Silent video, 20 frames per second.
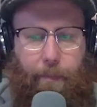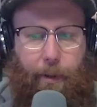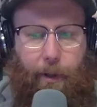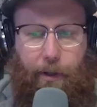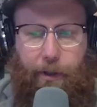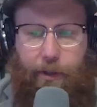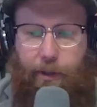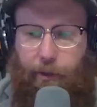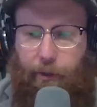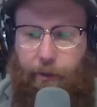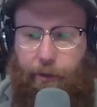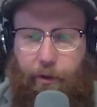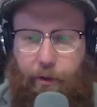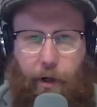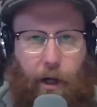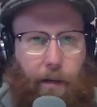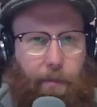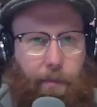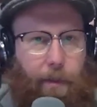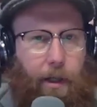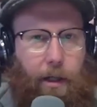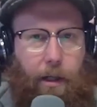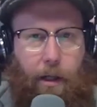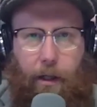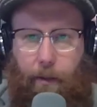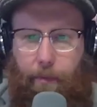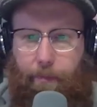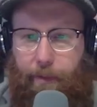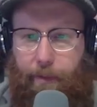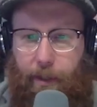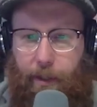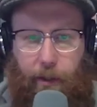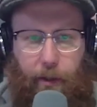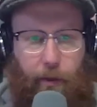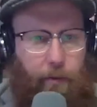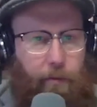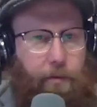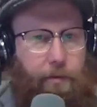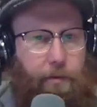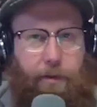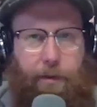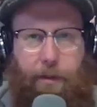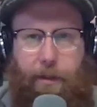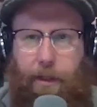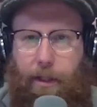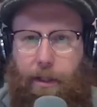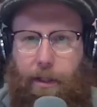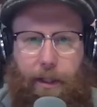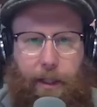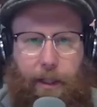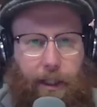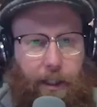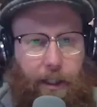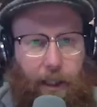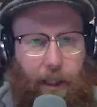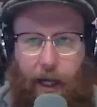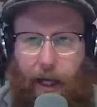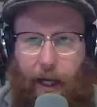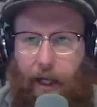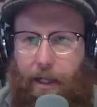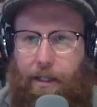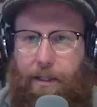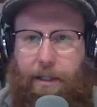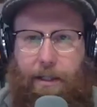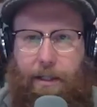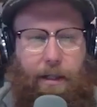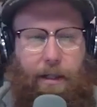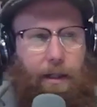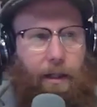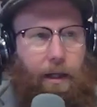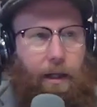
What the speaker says: personal trauma, abuse, neglect,